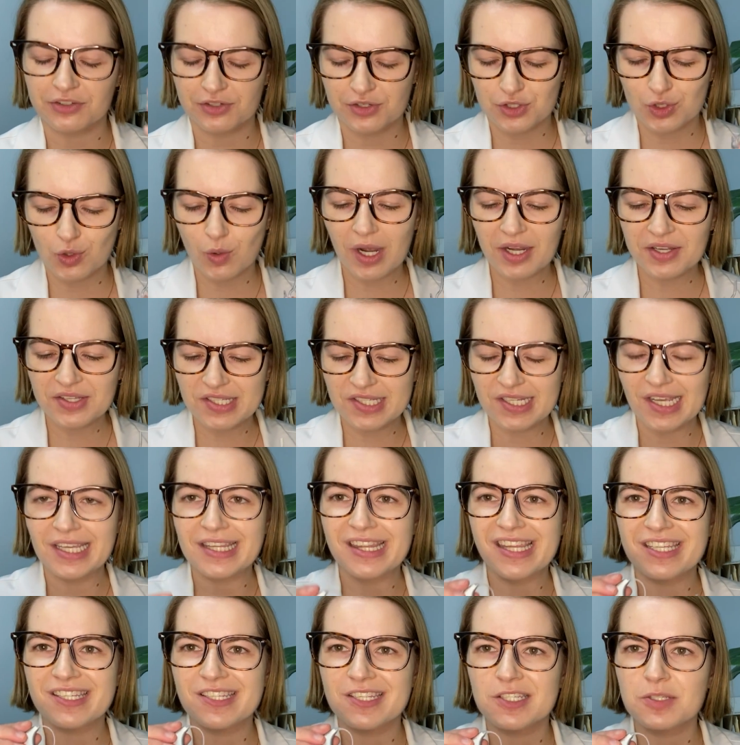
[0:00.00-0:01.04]
So I'd say
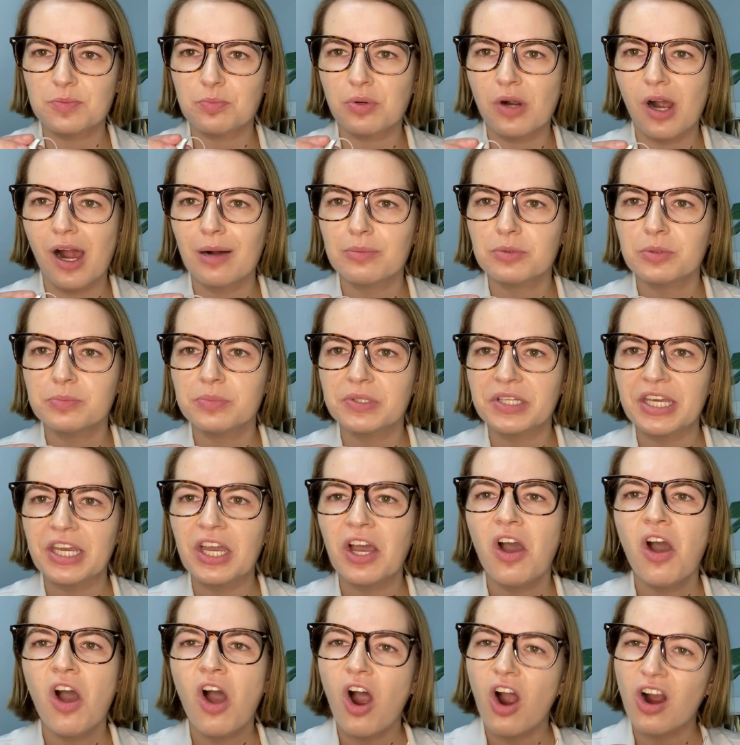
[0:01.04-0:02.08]
this is probably
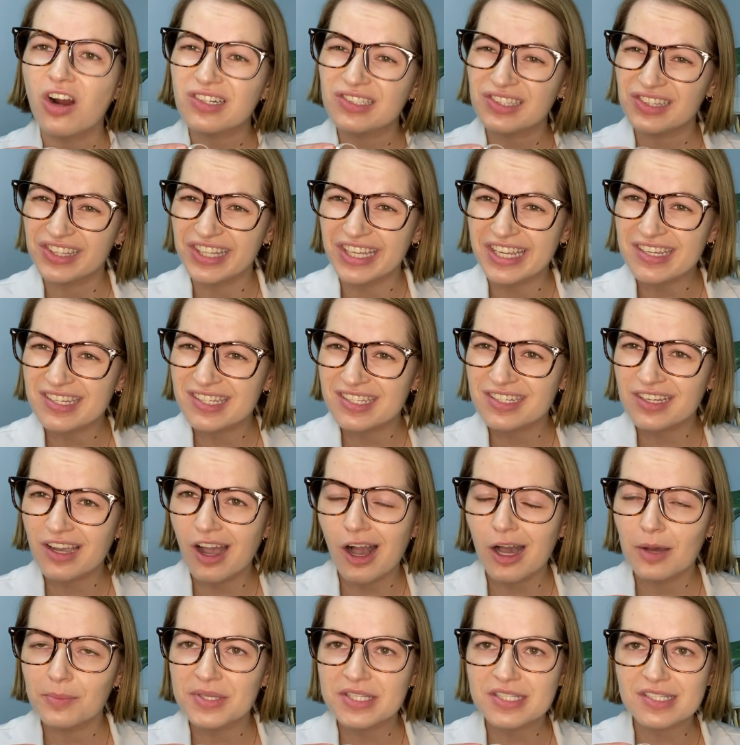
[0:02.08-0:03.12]
our least
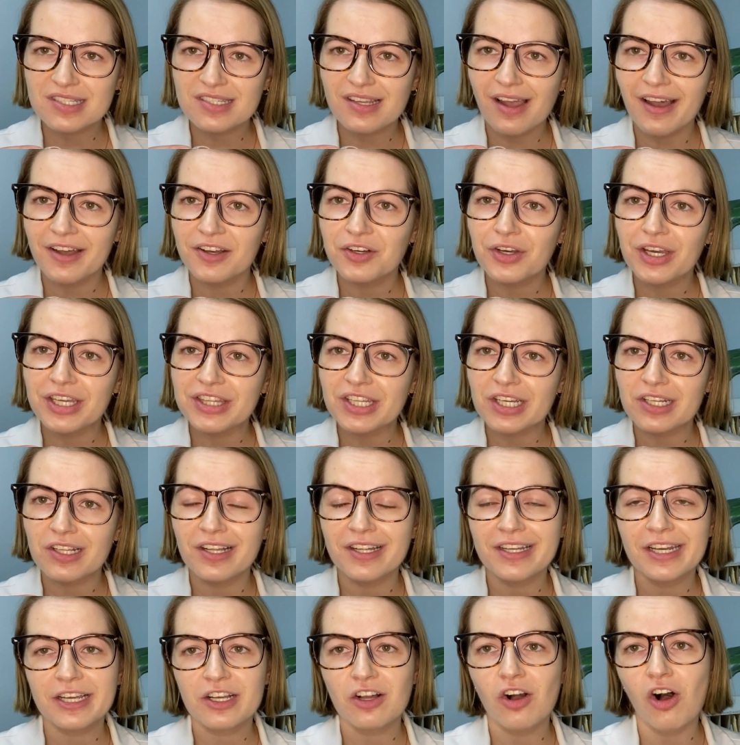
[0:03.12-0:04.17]
common style in the
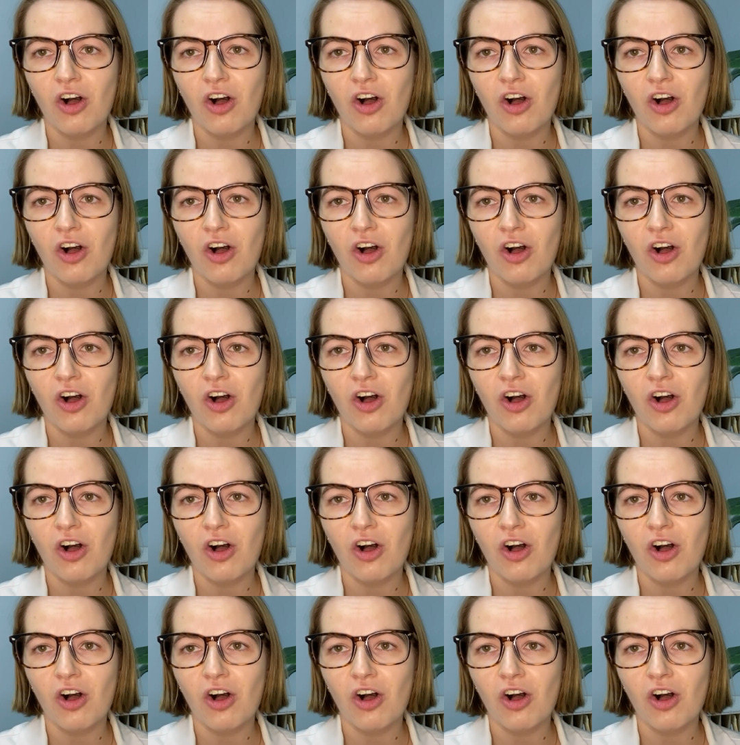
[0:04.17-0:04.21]
clinic,